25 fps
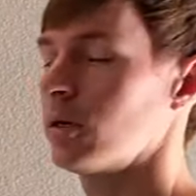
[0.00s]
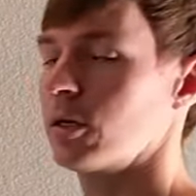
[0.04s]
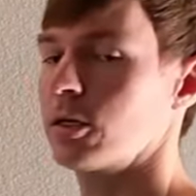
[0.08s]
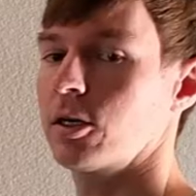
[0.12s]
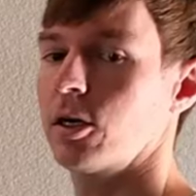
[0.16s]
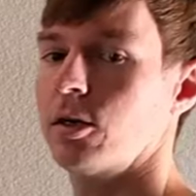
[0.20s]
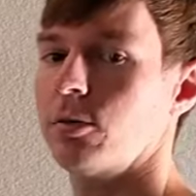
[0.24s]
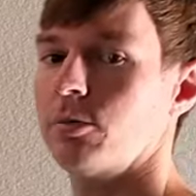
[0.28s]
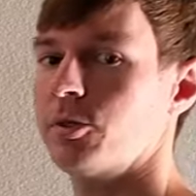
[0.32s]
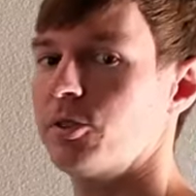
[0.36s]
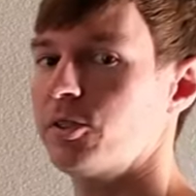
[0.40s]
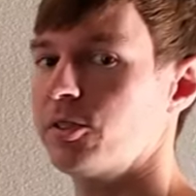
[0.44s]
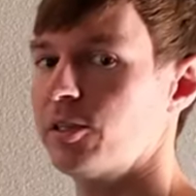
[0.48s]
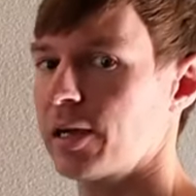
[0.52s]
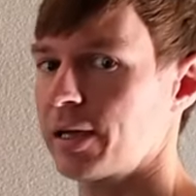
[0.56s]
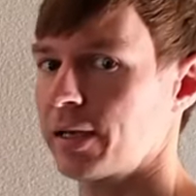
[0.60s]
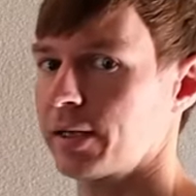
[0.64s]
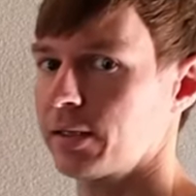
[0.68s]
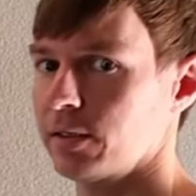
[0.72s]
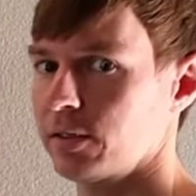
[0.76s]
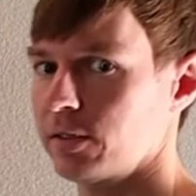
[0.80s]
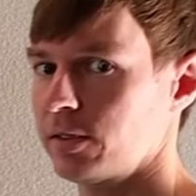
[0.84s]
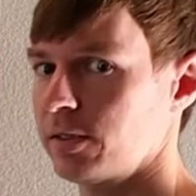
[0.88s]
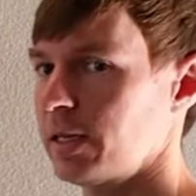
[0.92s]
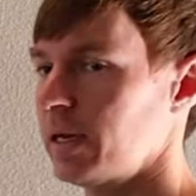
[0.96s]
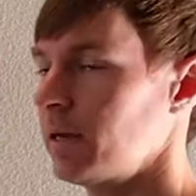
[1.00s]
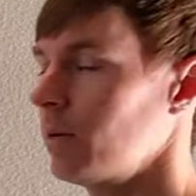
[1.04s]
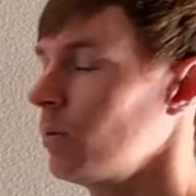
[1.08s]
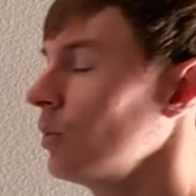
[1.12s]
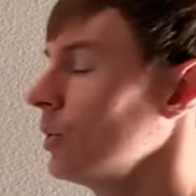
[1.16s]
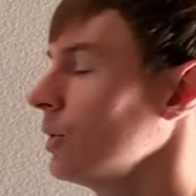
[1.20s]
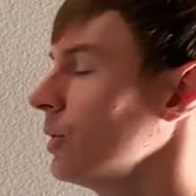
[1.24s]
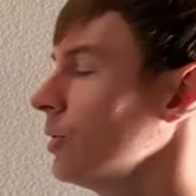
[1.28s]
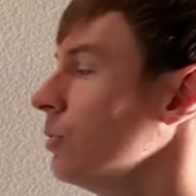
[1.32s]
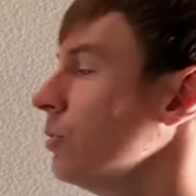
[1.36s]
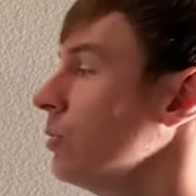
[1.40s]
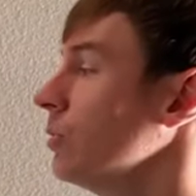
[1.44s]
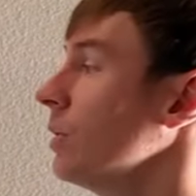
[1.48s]
come second set,
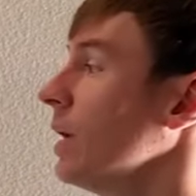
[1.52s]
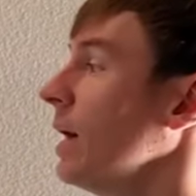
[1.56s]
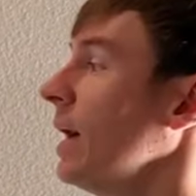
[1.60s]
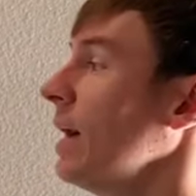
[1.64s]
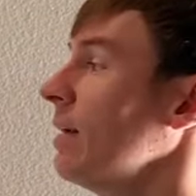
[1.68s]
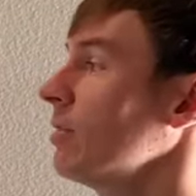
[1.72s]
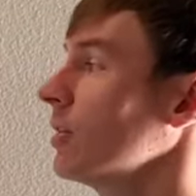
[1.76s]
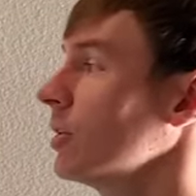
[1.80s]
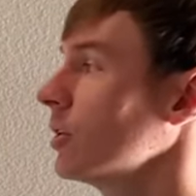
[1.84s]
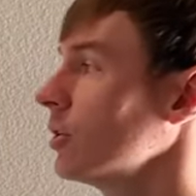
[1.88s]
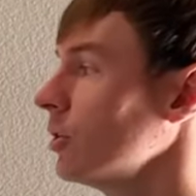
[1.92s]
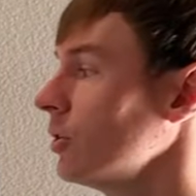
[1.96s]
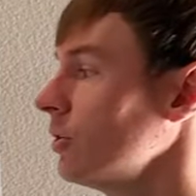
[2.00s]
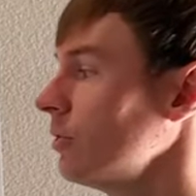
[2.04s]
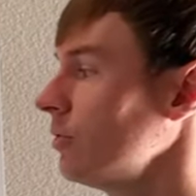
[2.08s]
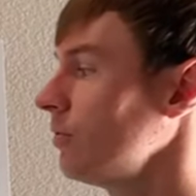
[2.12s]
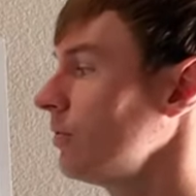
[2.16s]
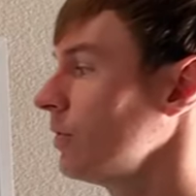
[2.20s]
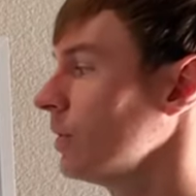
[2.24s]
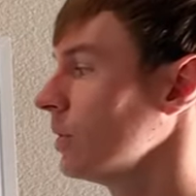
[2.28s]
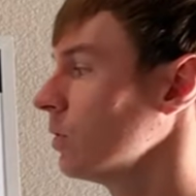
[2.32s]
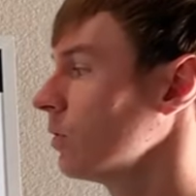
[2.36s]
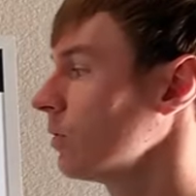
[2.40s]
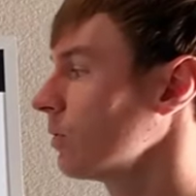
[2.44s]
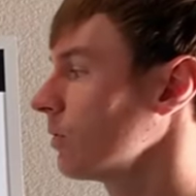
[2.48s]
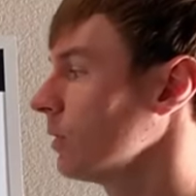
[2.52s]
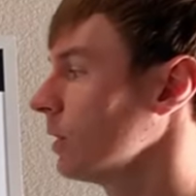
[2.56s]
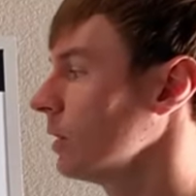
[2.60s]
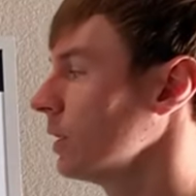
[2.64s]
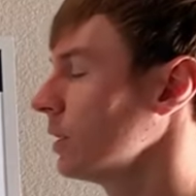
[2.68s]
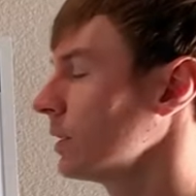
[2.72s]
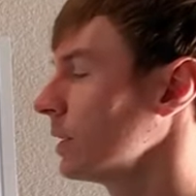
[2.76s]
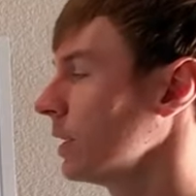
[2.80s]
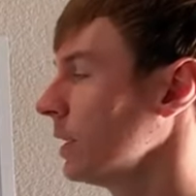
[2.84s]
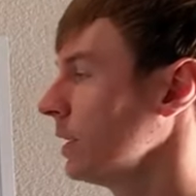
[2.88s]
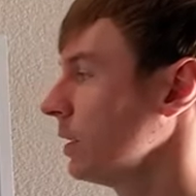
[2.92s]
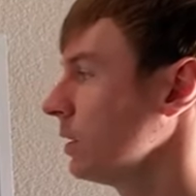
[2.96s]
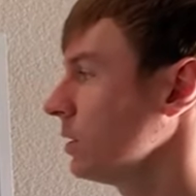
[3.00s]
when you have a good feel for their
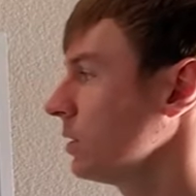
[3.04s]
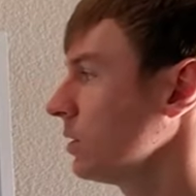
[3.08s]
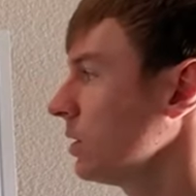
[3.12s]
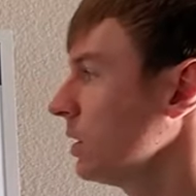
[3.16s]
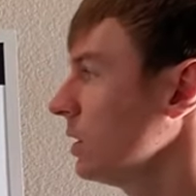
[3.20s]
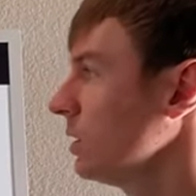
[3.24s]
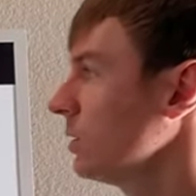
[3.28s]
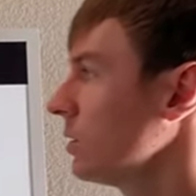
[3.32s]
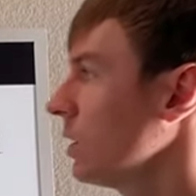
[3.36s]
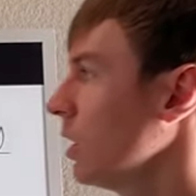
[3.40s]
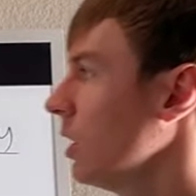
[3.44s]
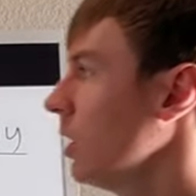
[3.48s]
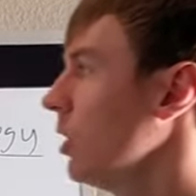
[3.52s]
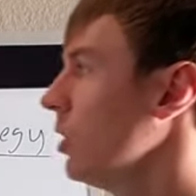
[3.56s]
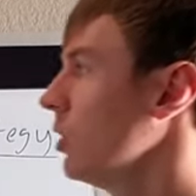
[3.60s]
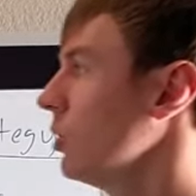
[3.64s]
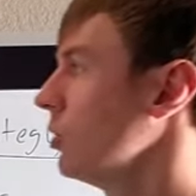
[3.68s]
tendencies,